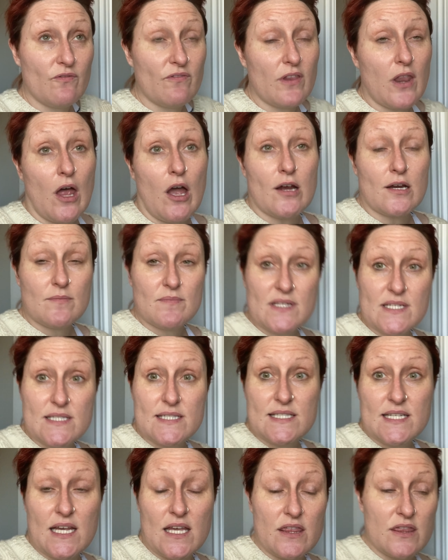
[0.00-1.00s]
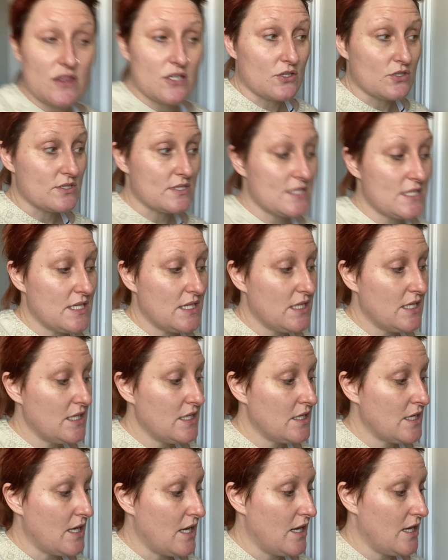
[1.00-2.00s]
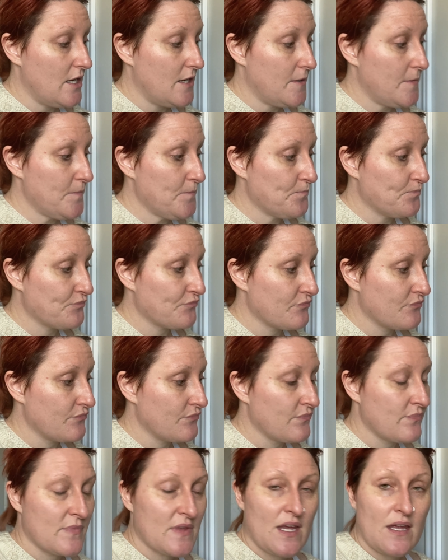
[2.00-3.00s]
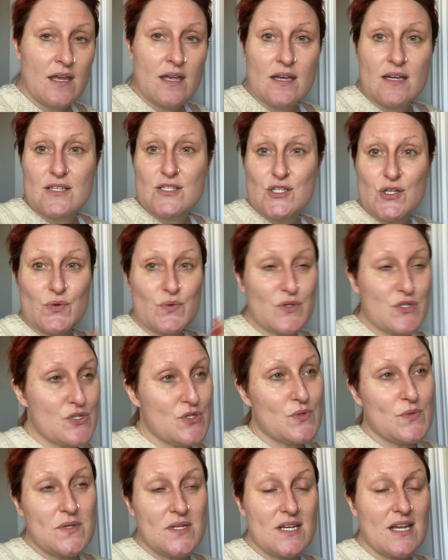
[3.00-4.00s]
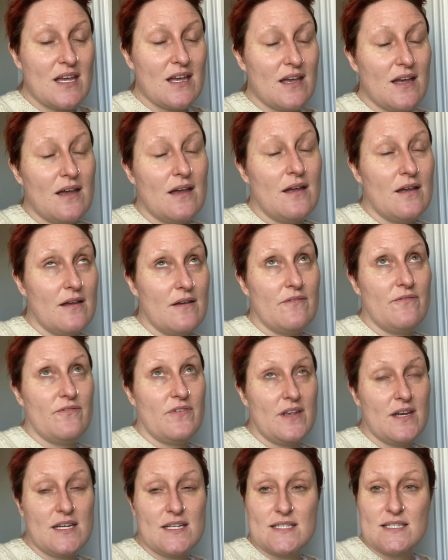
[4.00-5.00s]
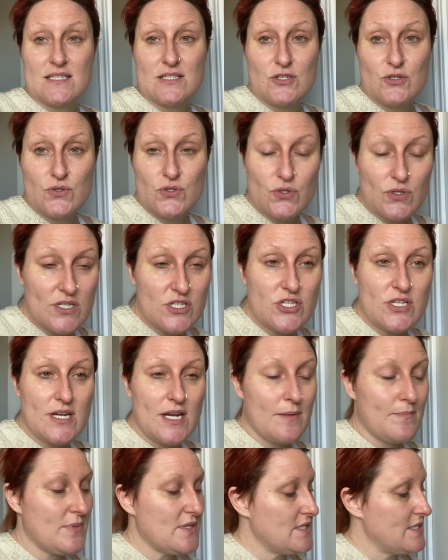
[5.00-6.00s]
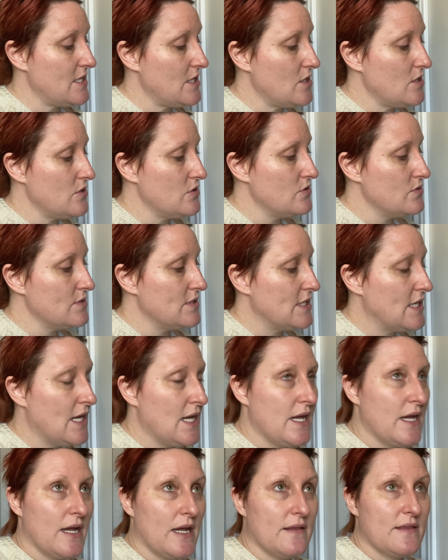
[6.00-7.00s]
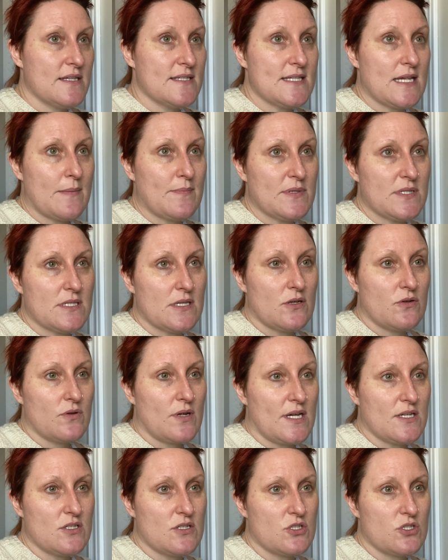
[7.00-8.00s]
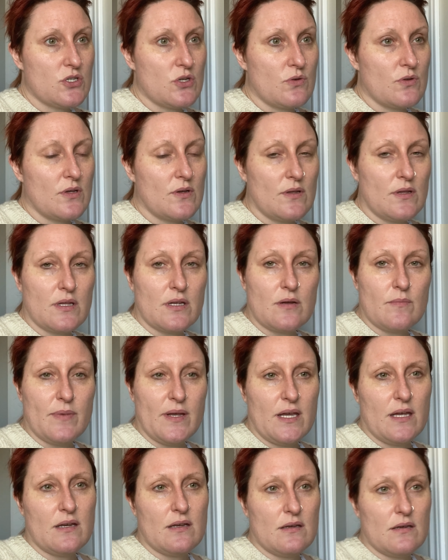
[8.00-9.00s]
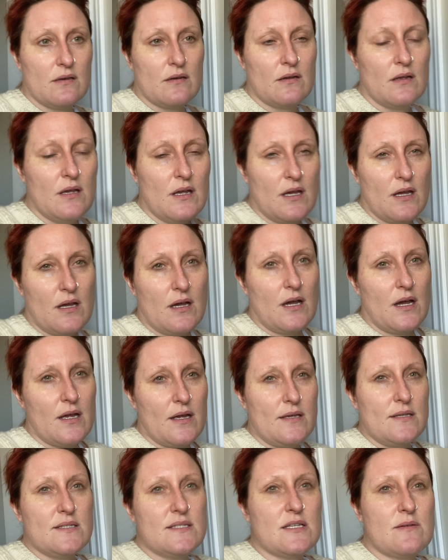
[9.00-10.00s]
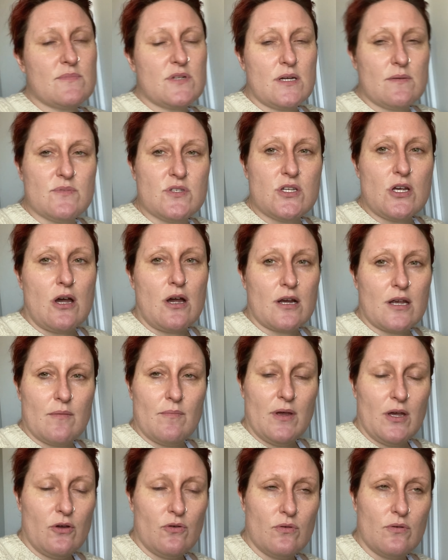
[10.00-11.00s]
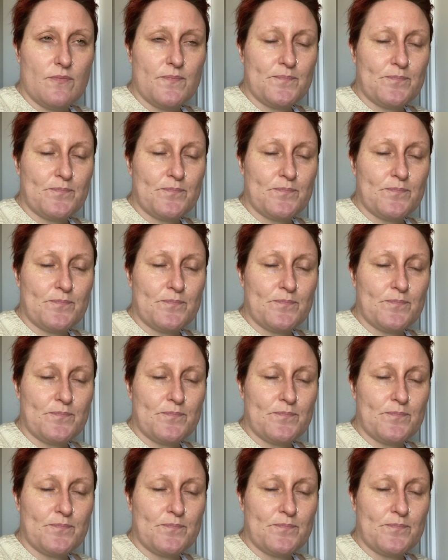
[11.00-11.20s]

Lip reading: Vlogmas day 13. So we're doing a fitness and nutrition episode. In this episode, I just show you a little bit, and I sometimes talk about